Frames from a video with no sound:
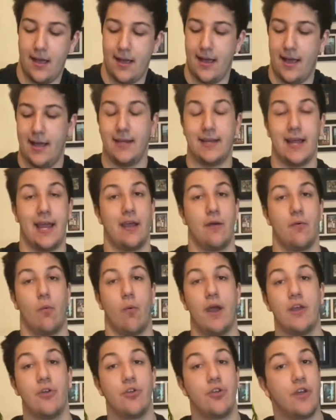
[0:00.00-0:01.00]
and a
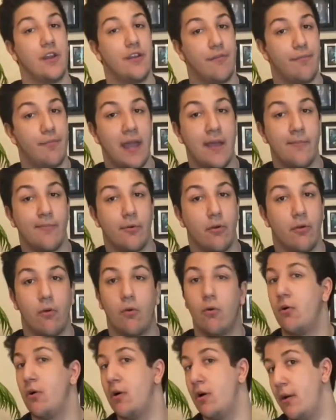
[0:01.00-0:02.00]
white sheet of paper
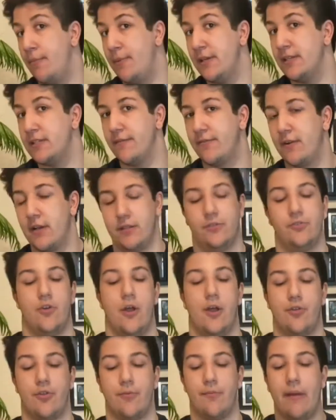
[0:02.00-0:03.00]
or a piece of
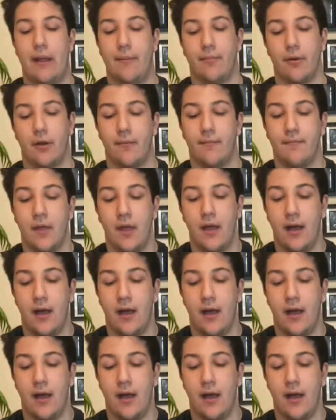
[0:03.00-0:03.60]
construction paper.